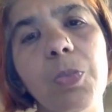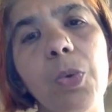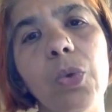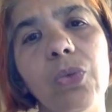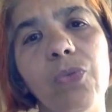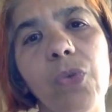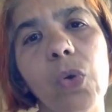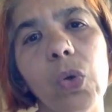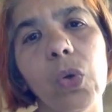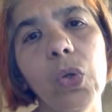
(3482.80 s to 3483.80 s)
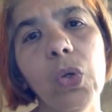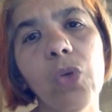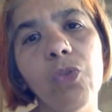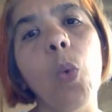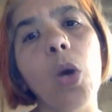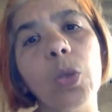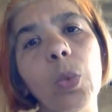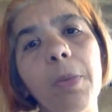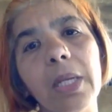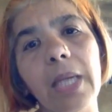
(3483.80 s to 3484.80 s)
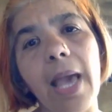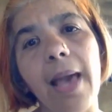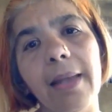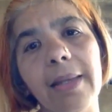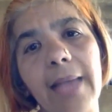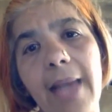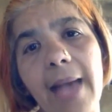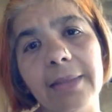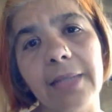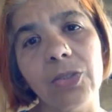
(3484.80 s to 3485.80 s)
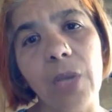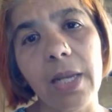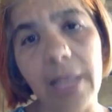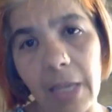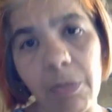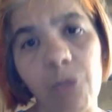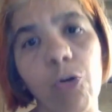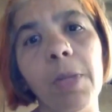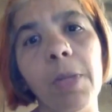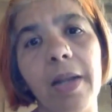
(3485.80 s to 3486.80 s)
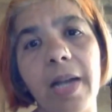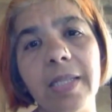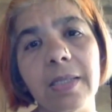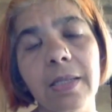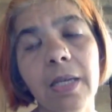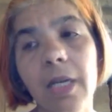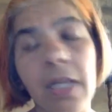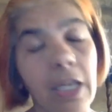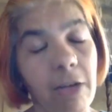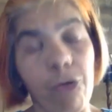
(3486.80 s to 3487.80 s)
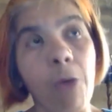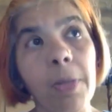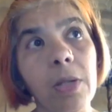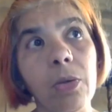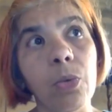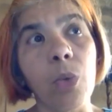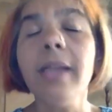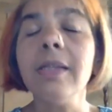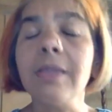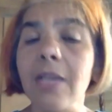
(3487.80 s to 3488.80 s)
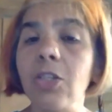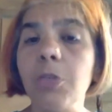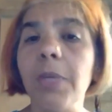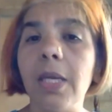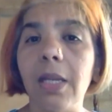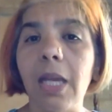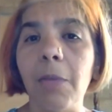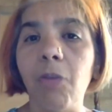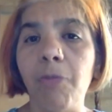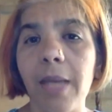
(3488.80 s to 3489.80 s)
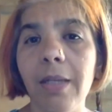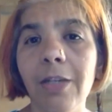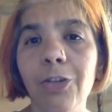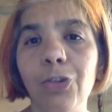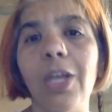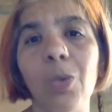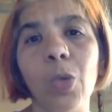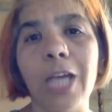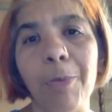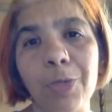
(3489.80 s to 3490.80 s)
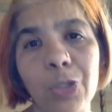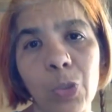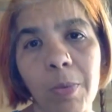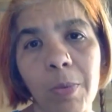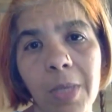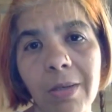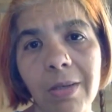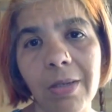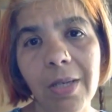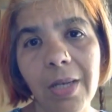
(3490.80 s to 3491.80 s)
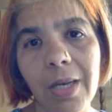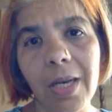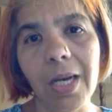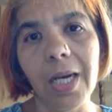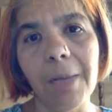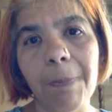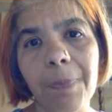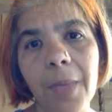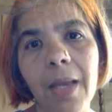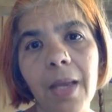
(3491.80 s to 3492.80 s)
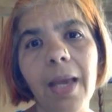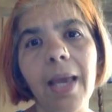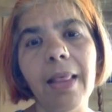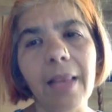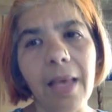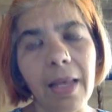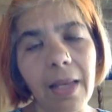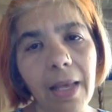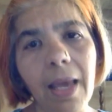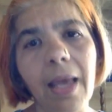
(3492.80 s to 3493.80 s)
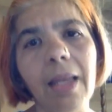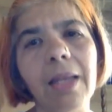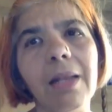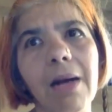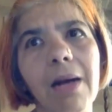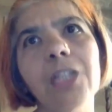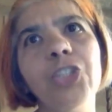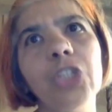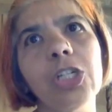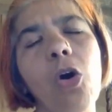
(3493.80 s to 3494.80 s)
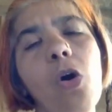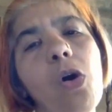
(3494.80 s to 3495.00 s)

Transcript: both for, for what women can, can access, right? There can be formal rights. Formal rights tend to be in the name of men. So then what happens to women? Um, and then again, culture